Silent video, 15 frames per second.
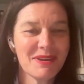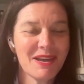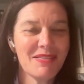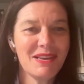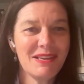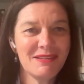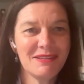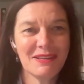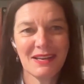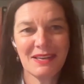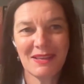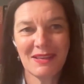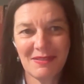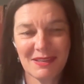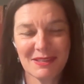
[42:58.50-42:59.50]
then
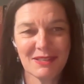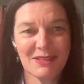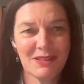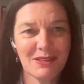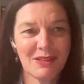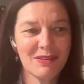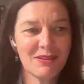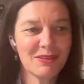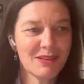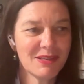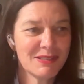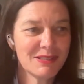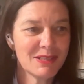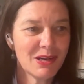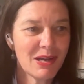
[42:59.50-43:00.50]
there's
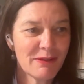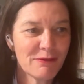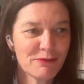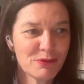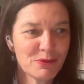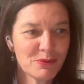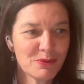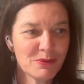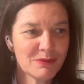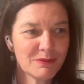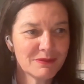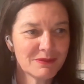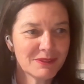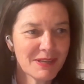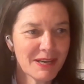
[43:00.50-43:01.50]
the delightful
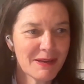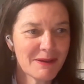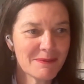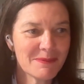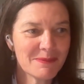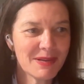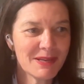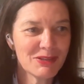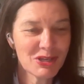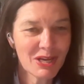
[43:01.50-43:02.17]
and